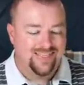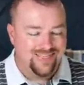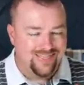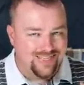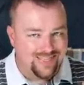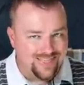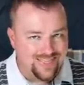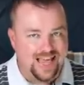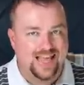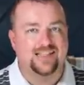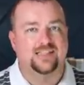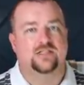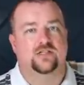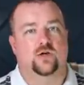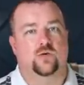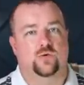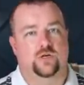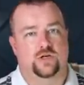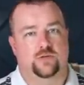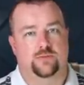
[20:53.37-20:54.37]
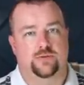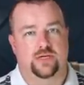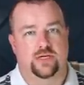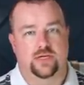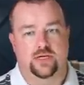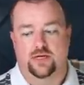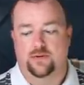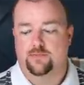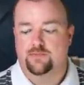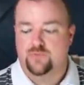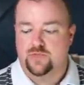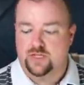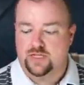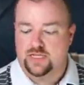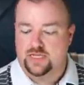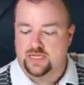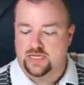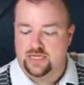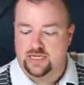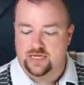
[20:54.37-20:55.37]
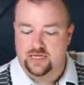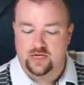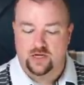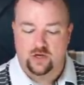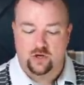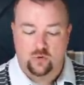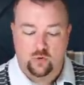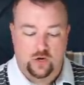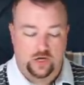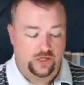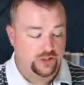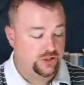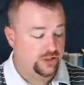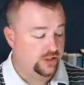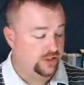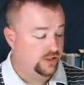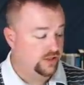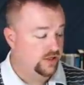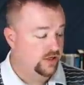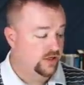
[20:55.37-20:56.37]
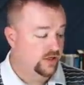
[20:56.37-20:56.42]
That's going to be the key question